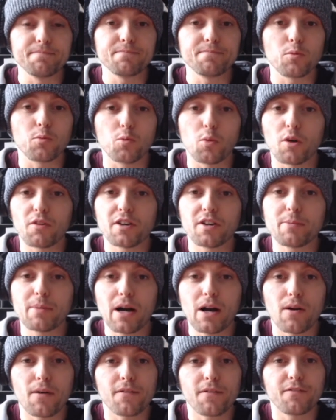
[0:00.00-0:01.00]
worry
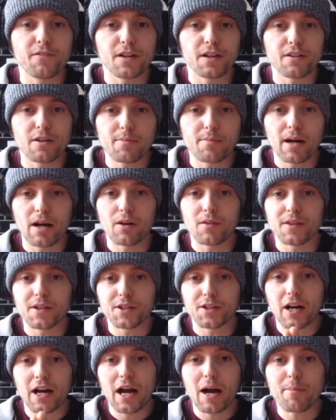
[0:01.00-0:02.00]
about, fear about, they're
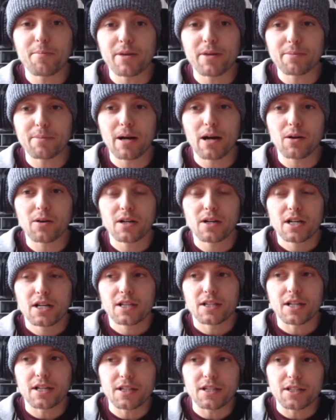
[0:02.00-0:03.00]
not happy about,
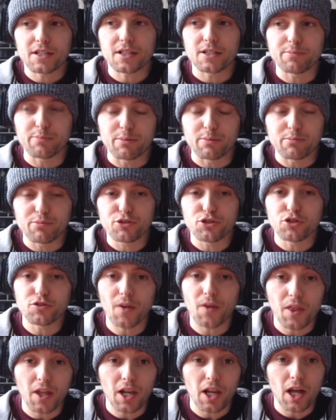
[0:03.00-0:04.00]
that they could improve
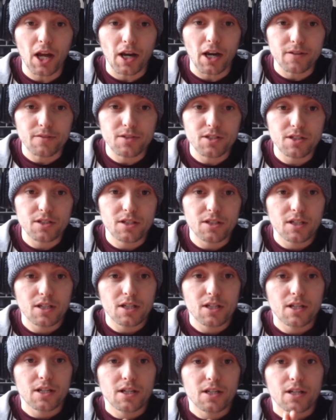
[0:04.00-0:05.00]
on their lives.
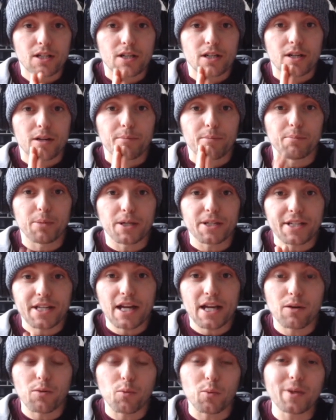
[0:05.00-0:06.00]
But
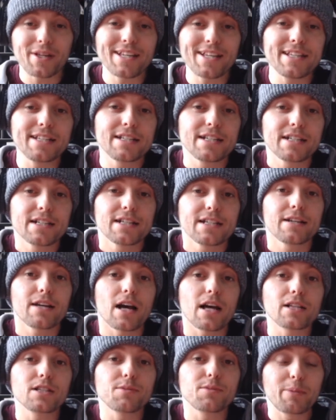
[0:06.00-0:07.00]
yet we
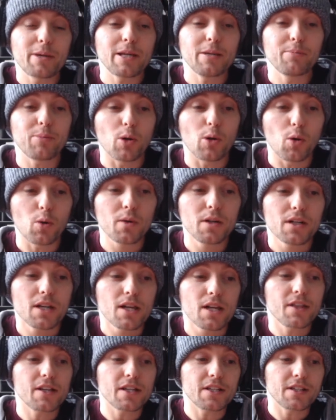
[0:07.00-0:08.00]
as people
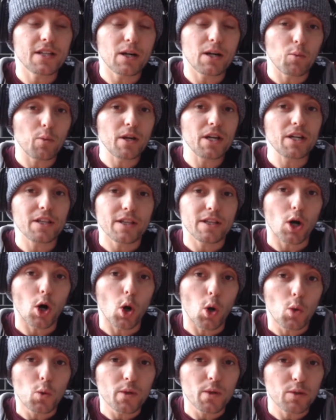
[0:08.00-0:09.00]
think that we're the
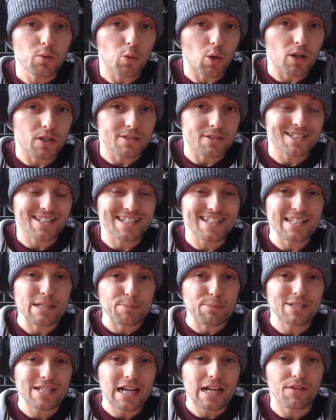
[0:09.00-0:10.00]
only ones that seem
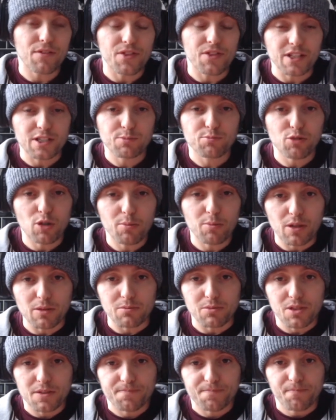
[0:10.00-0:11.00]
to have these
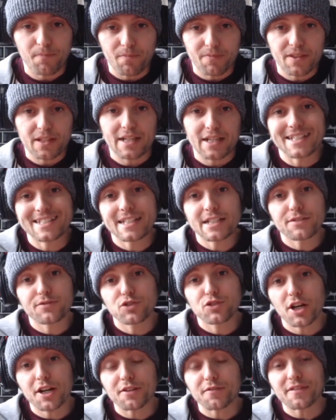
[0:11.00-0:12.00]
problems. Instead of
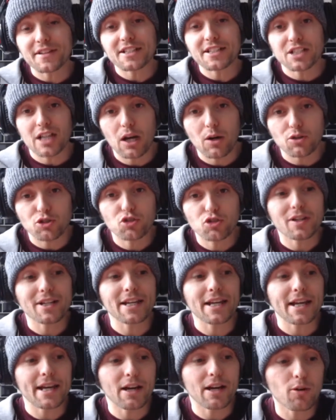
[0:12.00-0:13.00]
trying to reach out and trying to
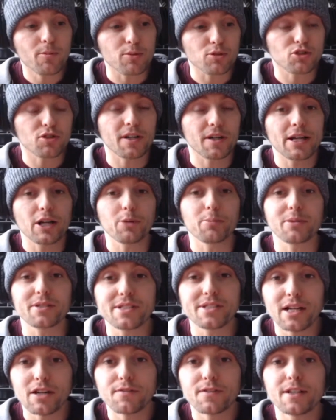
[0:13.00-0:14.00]
get help or trying to help
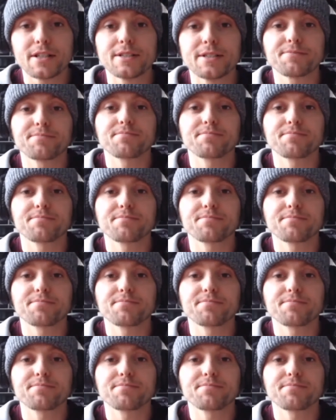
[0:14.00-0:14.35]
yourself,